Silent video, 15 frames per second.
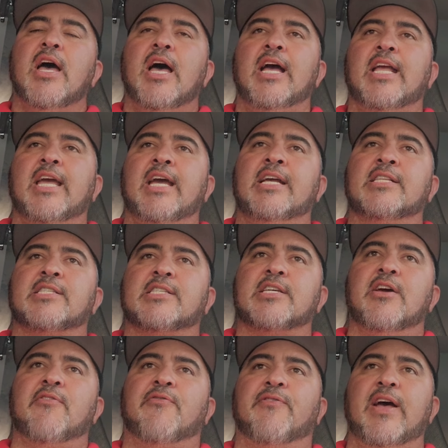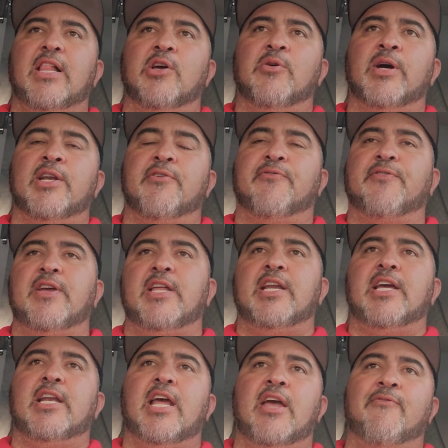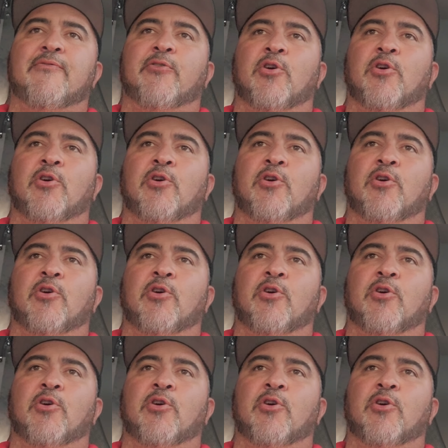against fellow undefeated and